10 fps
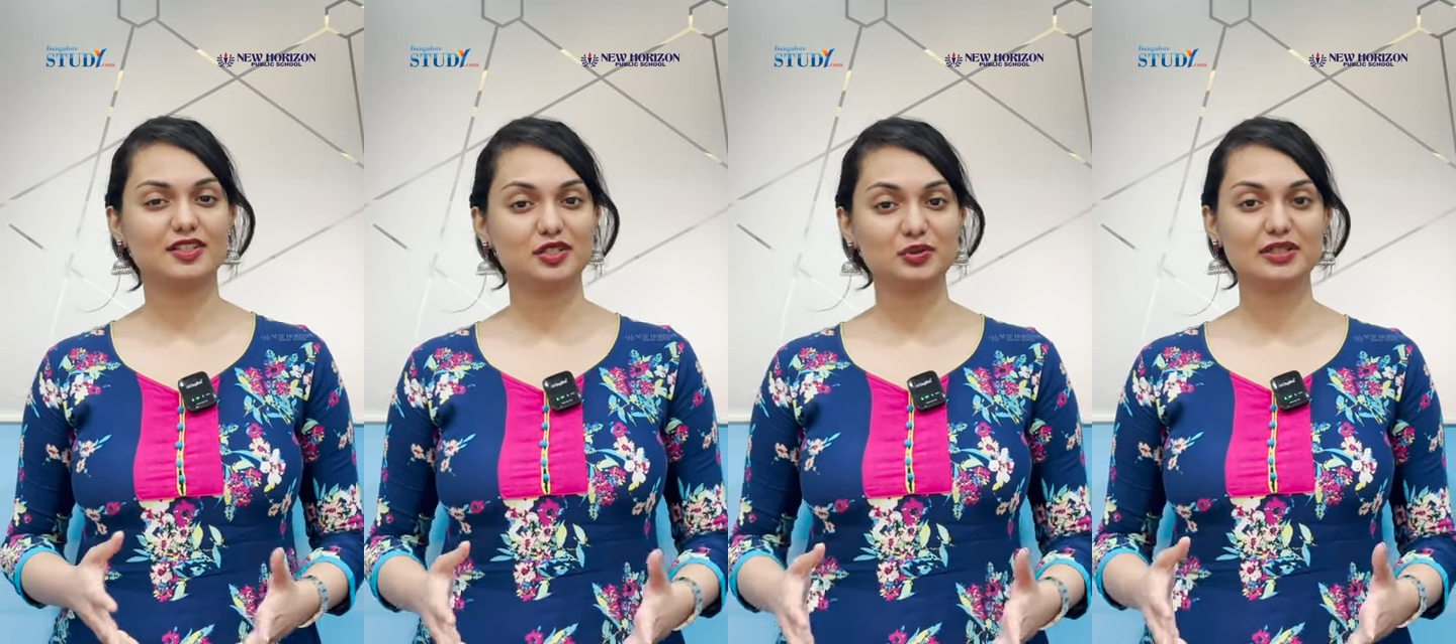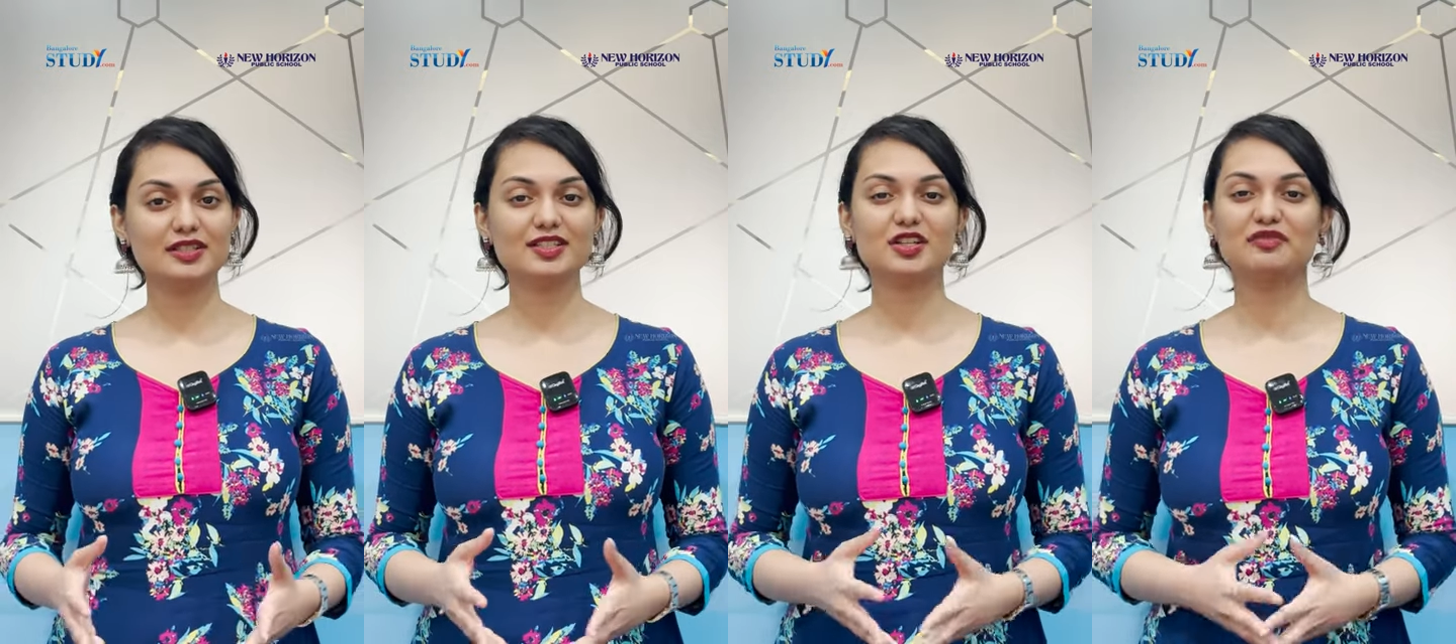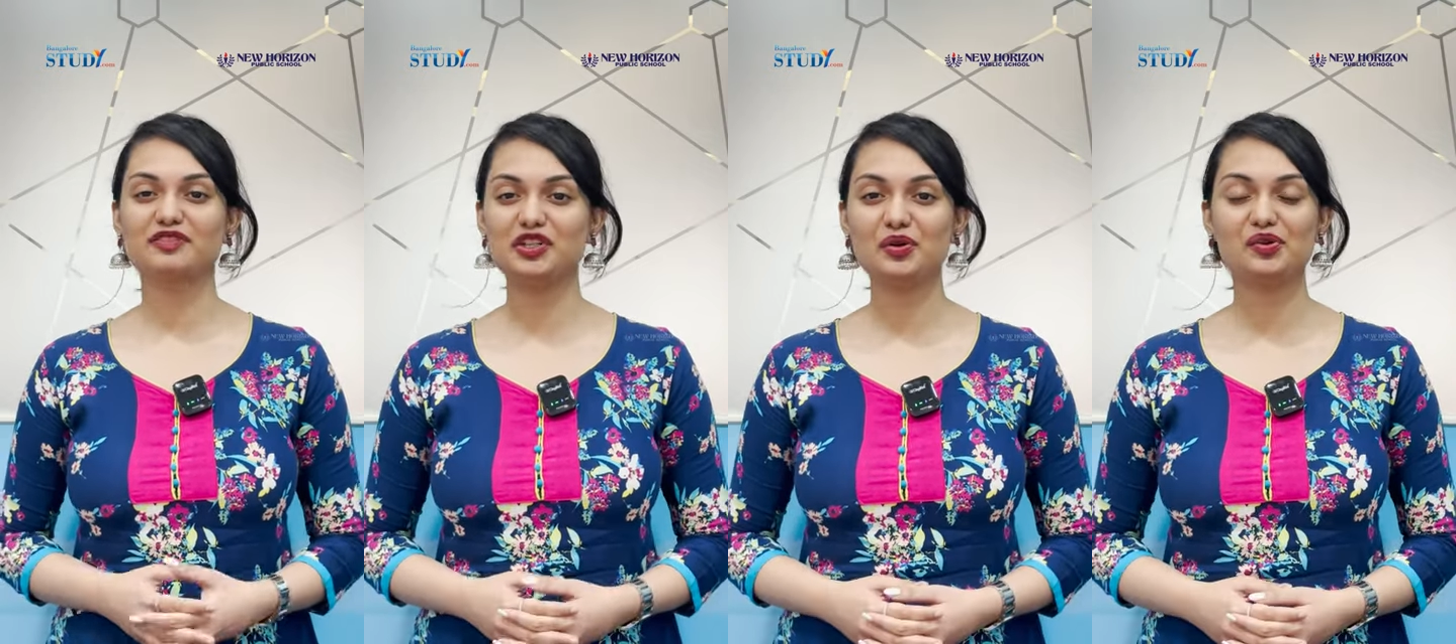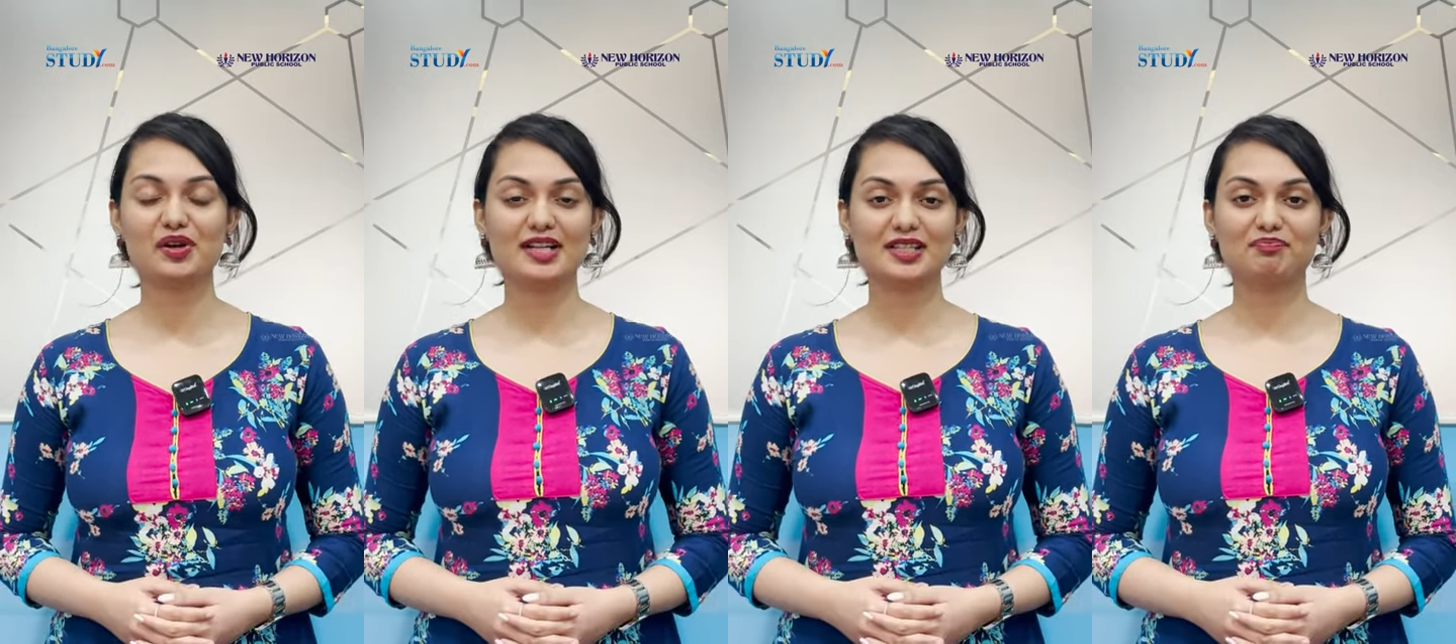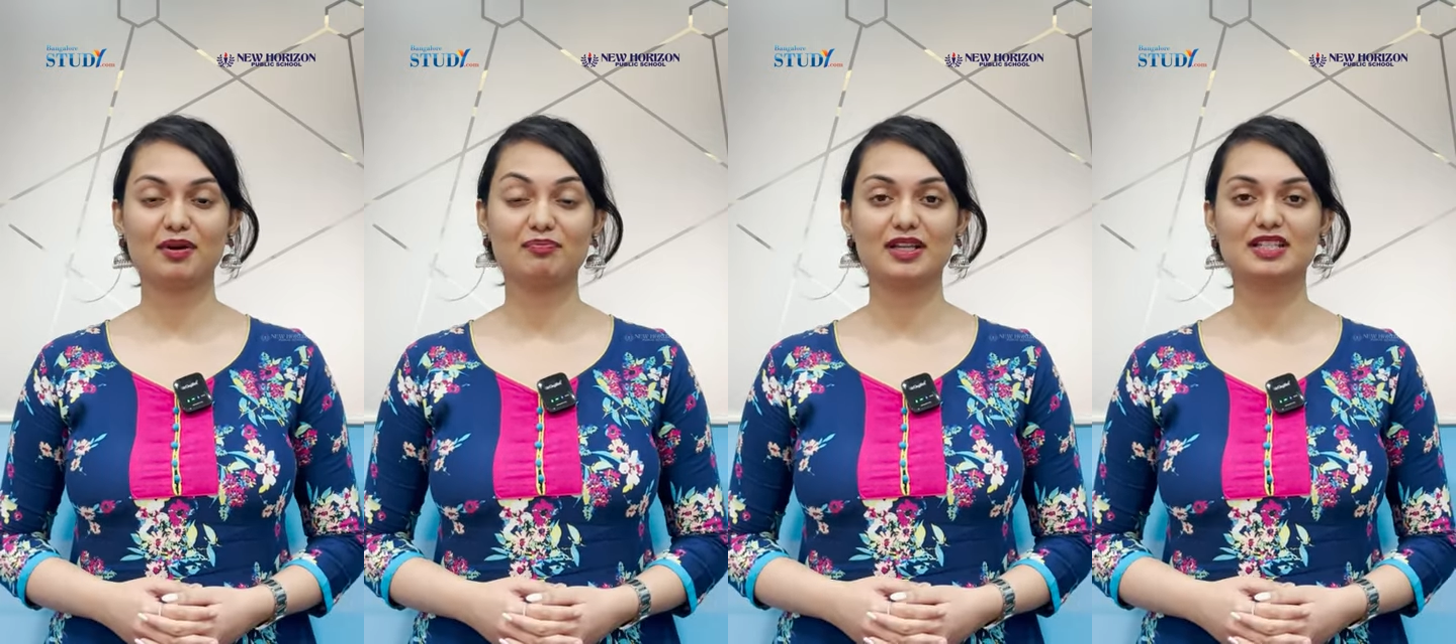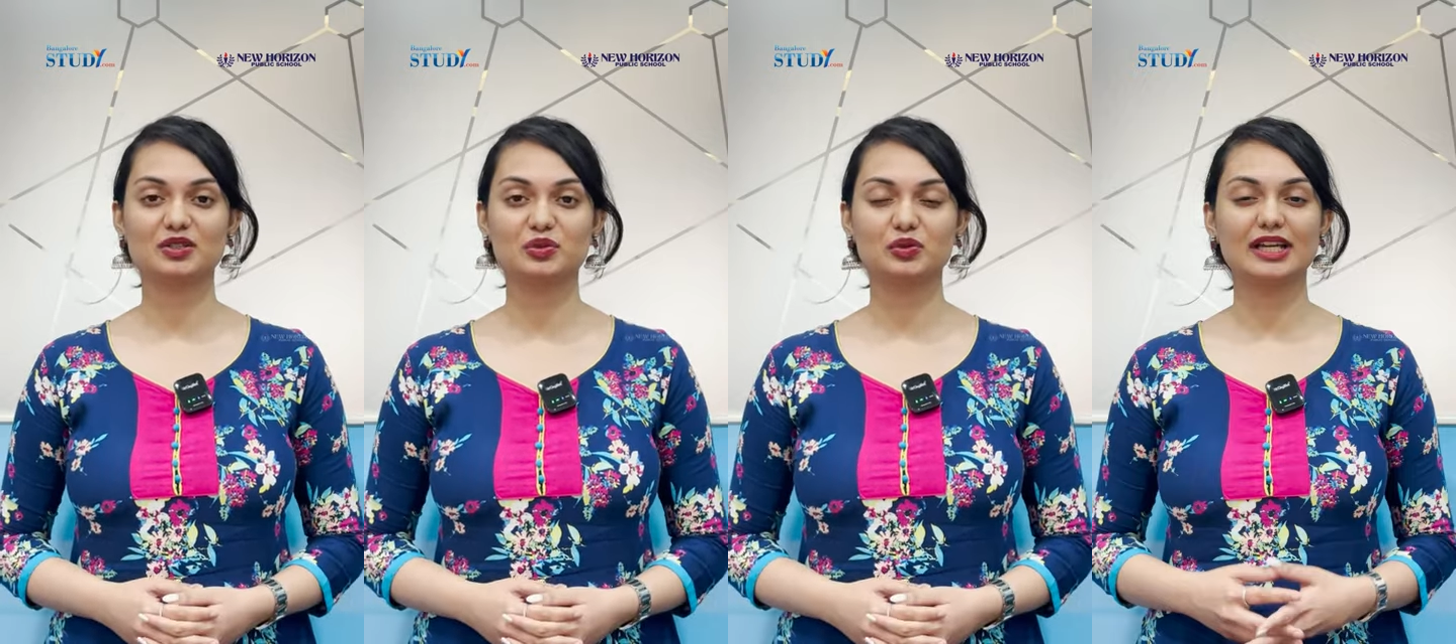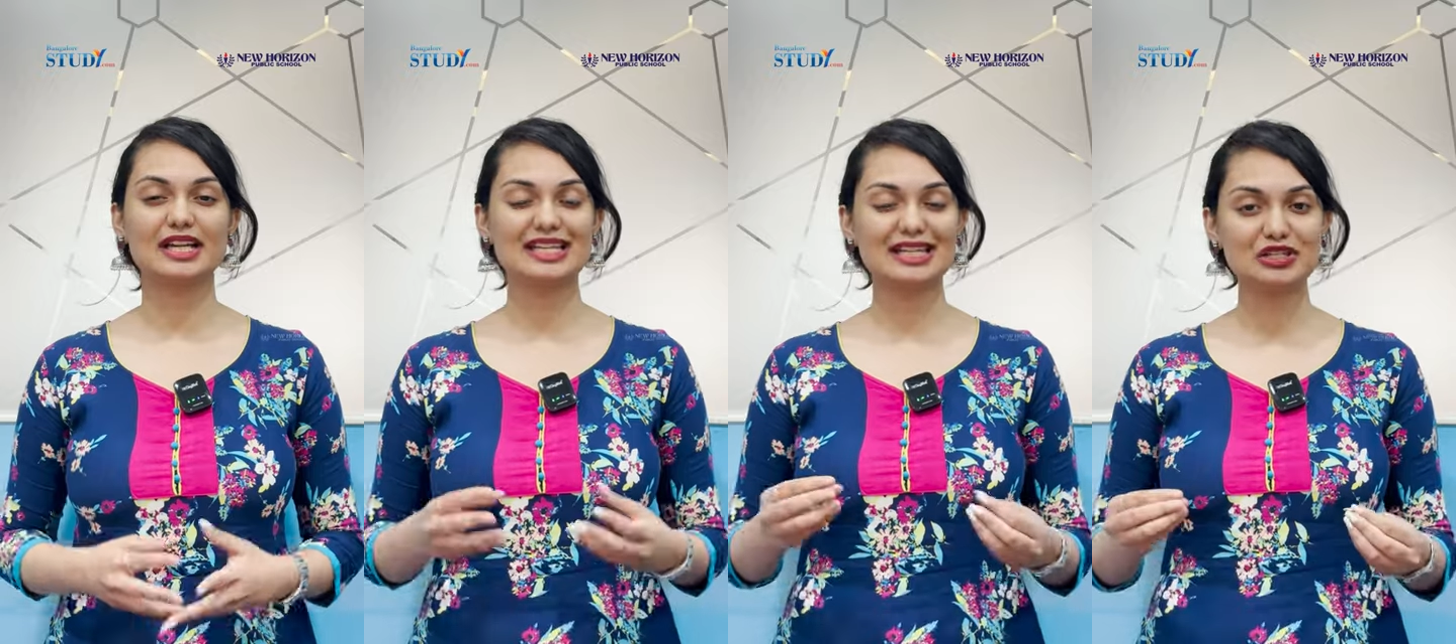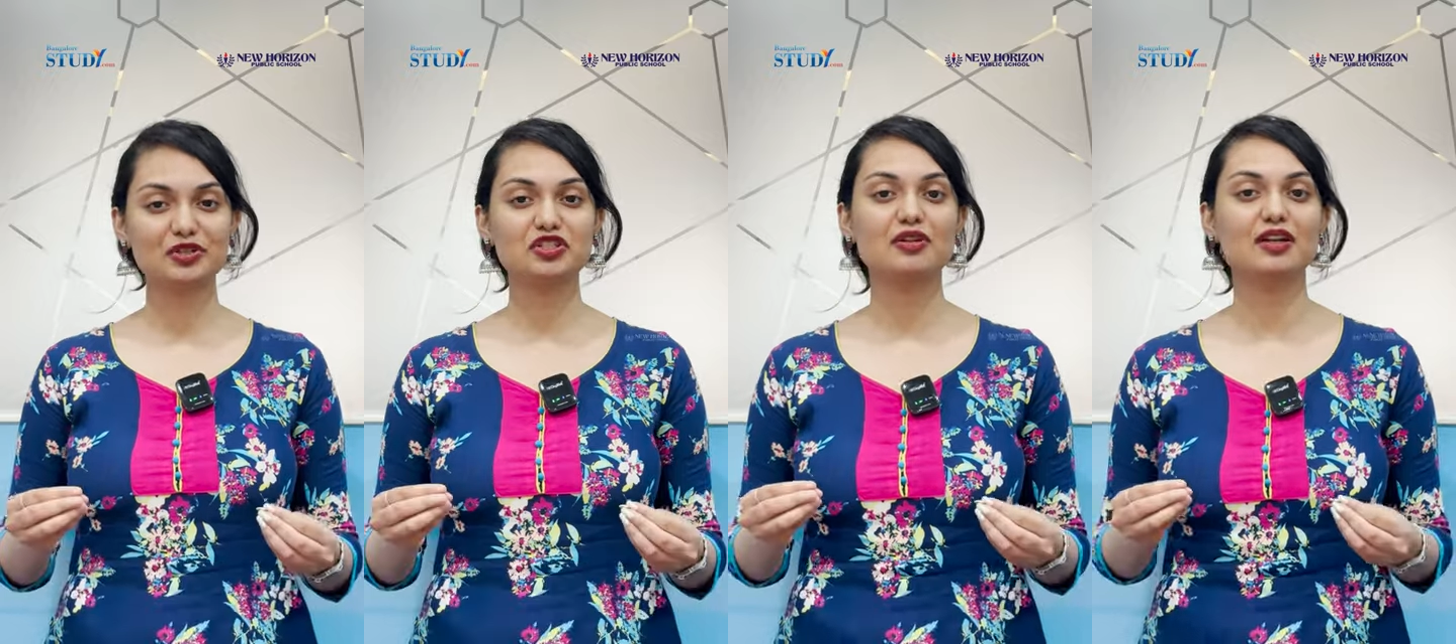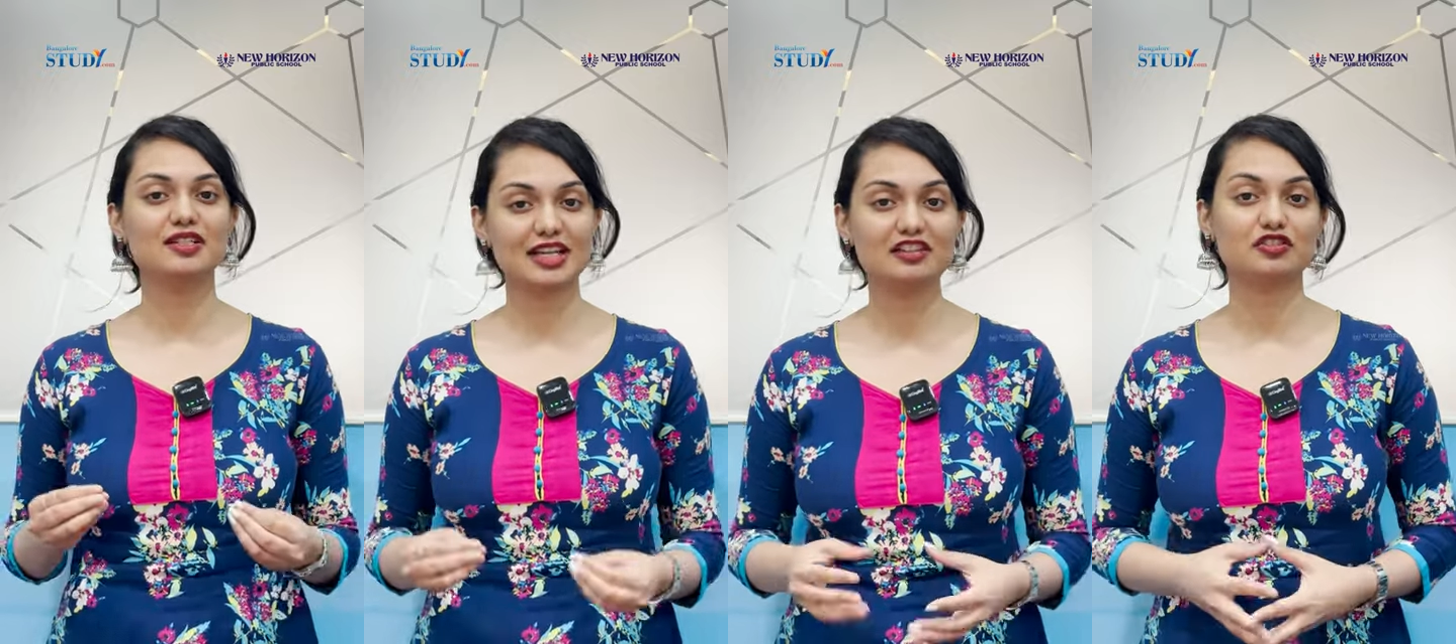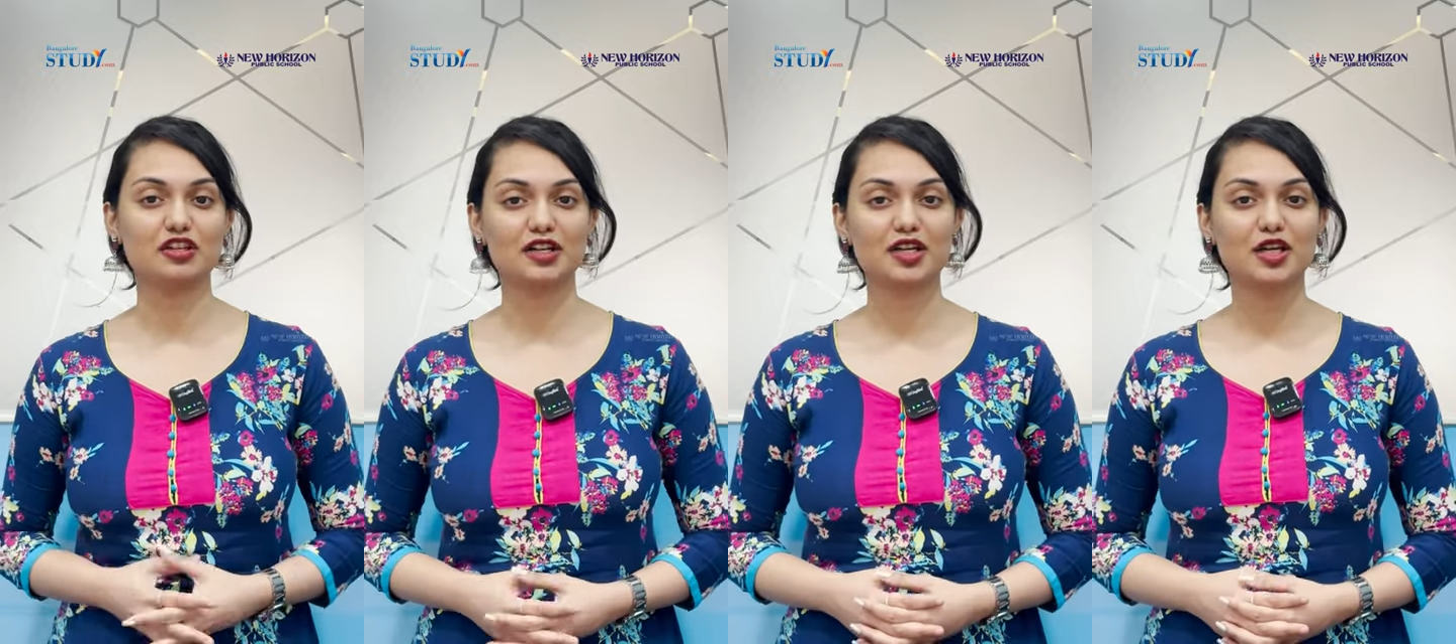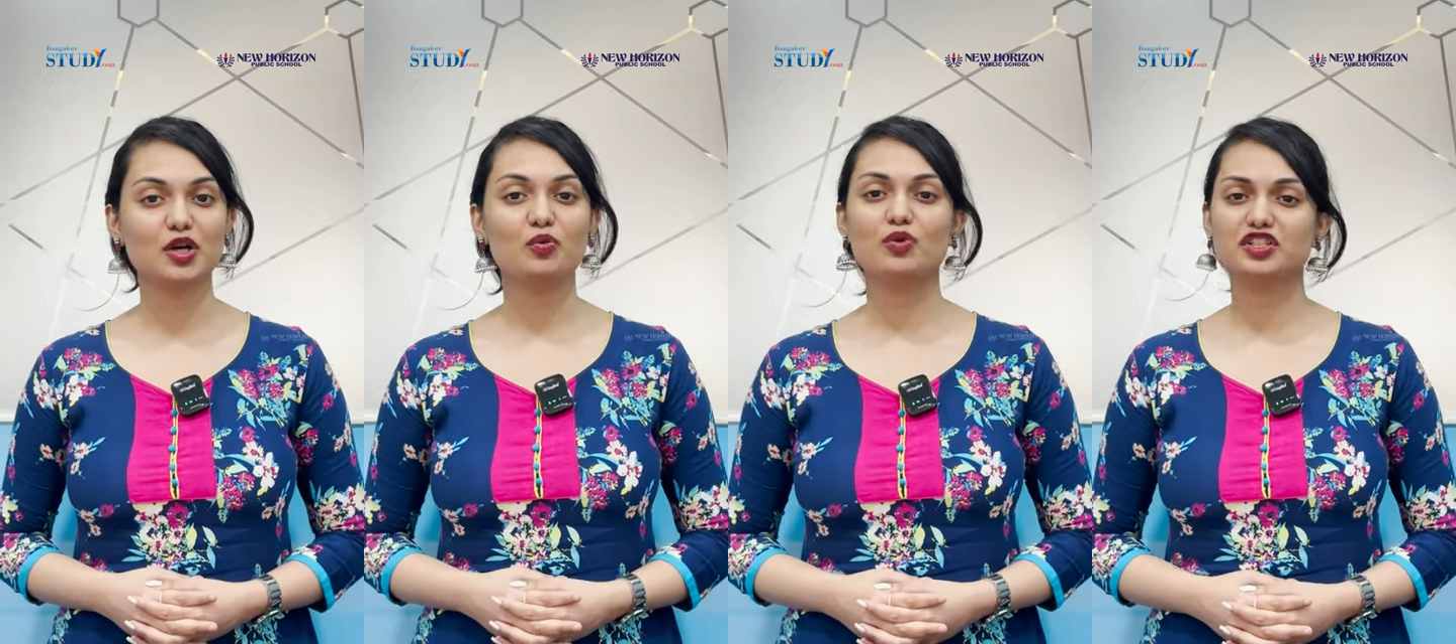students of New Horizon Public School get individual attention,